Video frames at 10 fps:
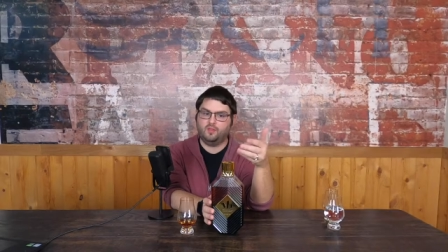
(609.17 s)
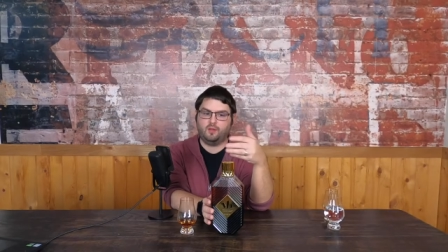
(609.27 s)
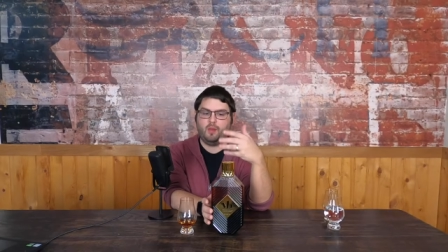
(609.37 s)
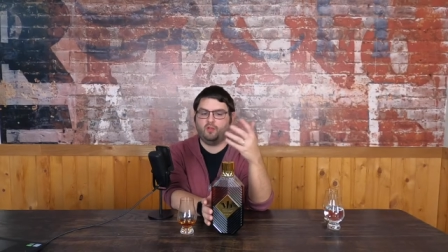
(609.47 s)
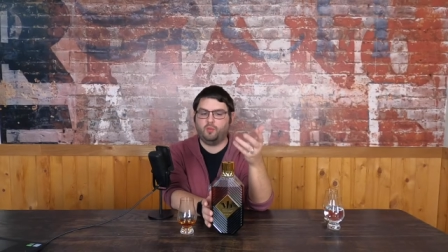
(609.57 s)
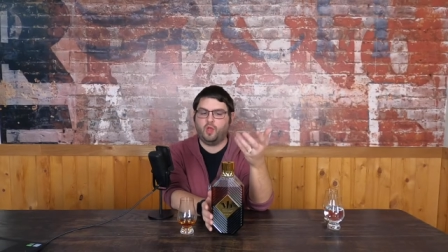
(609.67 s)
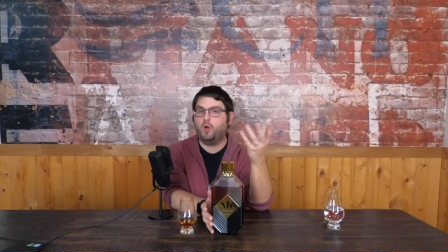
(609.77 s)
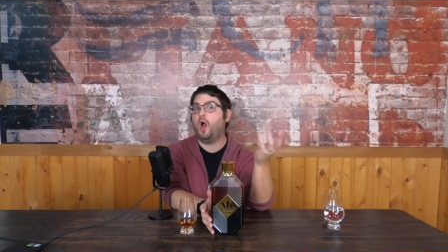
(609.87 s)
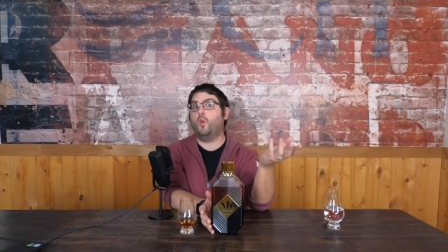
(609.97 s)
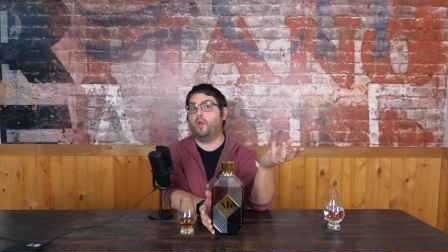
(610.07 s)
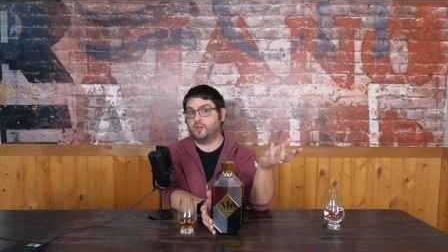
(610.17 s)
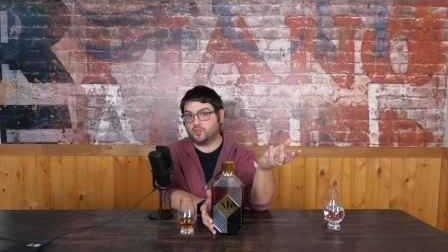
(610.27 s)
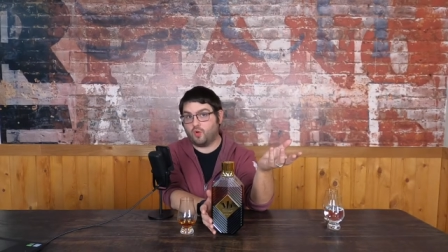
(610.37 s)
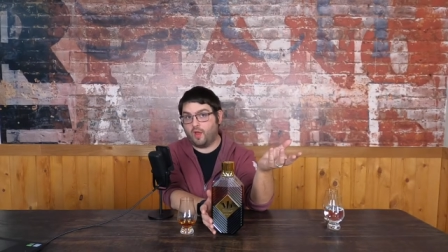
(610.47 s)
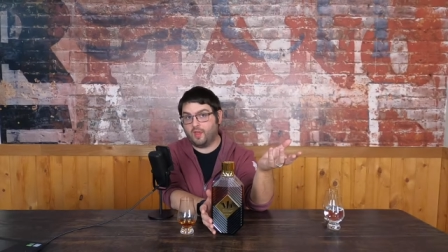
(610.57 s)
that makes me go, I want to
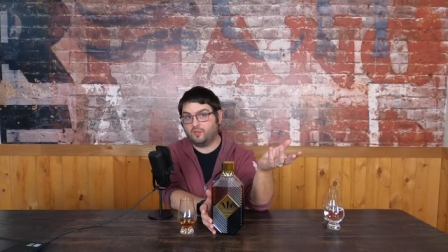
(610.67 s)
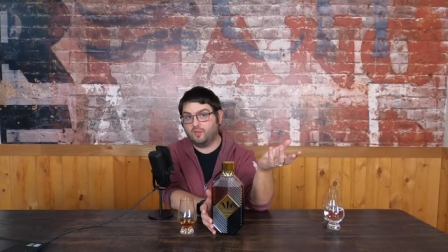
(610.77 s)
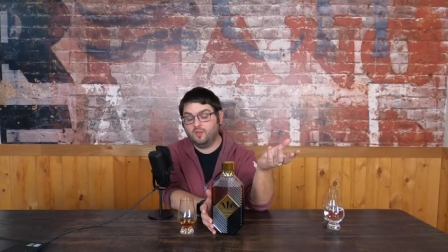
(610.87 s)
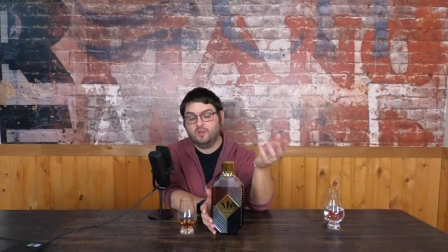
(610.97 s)
try it.